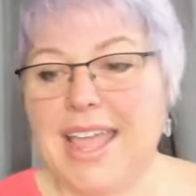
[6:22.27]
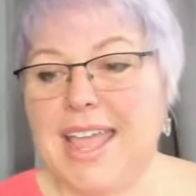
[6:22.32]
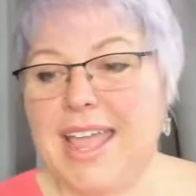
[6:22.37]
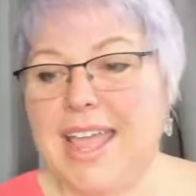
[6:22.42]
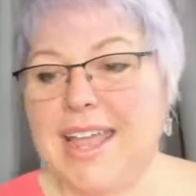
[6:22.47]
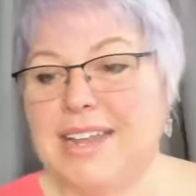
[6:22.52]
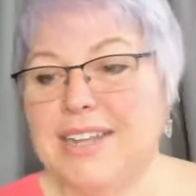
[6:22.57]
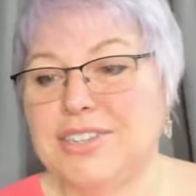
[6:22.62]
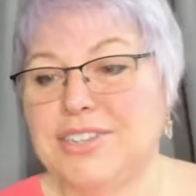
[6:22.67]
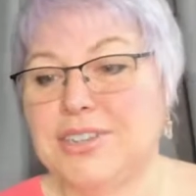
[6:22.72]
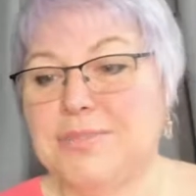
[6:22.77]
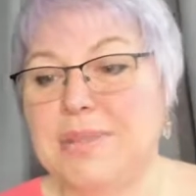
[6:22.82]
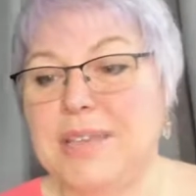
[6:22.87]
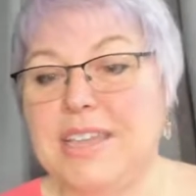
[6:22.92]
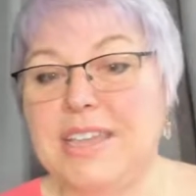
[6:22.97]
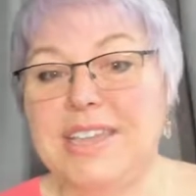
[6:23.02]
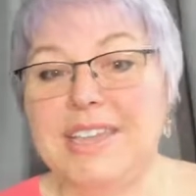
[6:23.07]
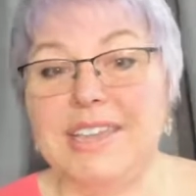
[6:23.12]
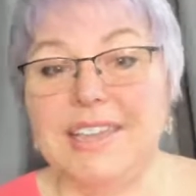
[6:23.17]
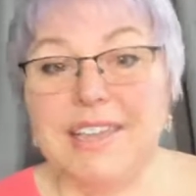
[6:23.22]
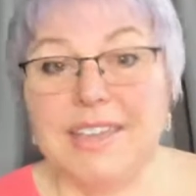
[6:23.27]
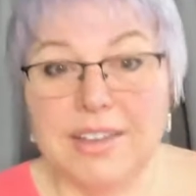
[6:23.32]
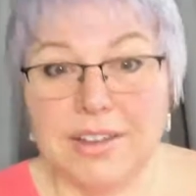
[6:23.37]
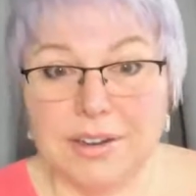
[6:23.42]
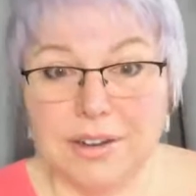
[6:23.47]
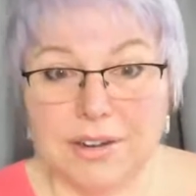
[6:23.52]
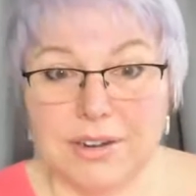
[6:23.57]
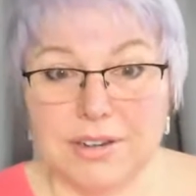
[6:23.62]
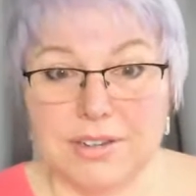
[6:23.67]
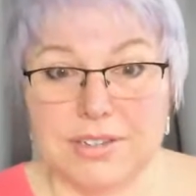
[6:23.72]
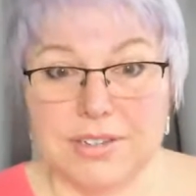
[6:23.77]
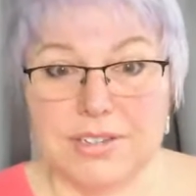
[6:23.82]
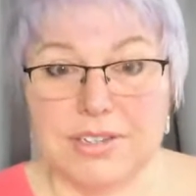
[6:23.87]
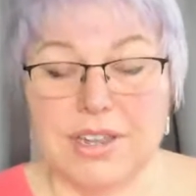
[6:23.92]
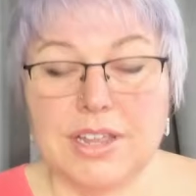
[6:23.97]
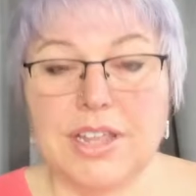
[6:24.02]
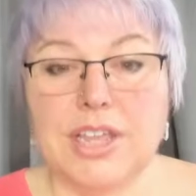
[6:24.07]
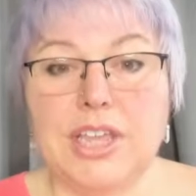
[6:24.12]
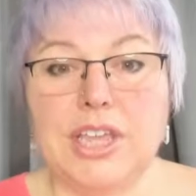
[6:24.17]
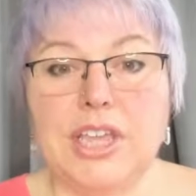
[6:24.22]
And it took me years,
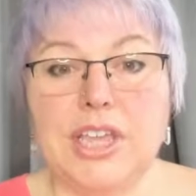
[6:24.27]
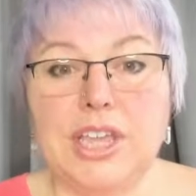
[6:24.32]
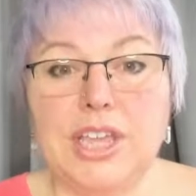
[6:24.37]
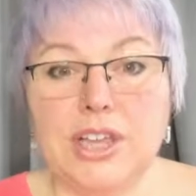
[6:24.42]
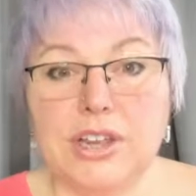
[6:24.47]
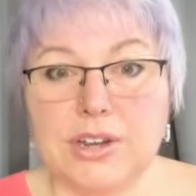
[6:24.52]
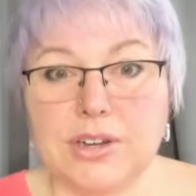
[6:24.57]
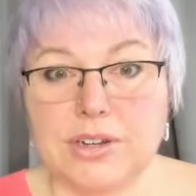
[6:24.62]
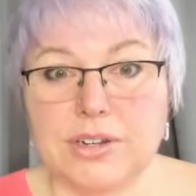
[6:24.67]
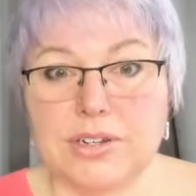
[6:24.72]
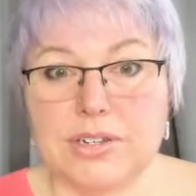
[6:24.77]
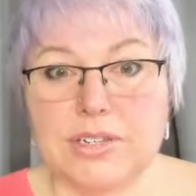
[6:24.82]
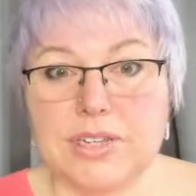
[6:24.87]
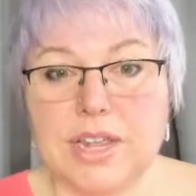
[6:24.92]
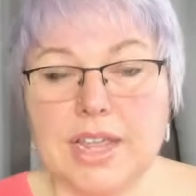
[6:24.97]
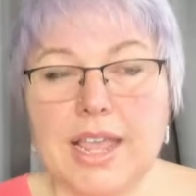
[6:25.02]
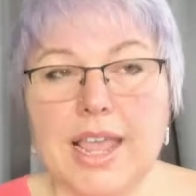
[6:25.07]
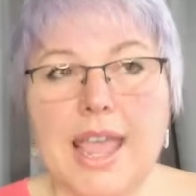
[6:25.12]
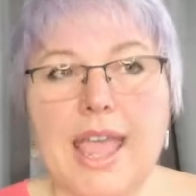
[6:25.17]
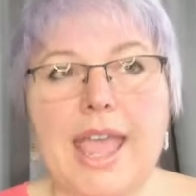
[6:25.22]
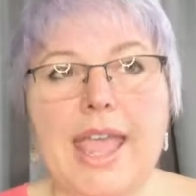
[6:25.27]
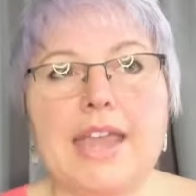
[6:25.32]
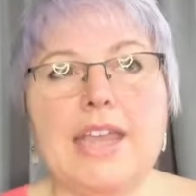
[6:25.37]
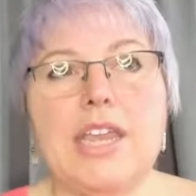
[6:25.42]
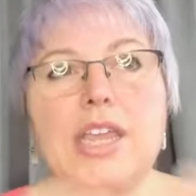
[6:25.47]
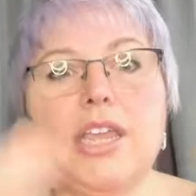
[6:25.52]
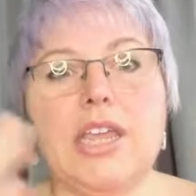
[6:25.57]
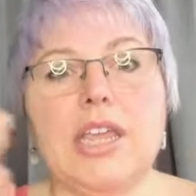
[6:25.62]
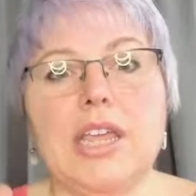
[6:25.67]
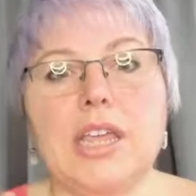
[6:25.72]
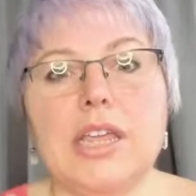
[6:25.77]
and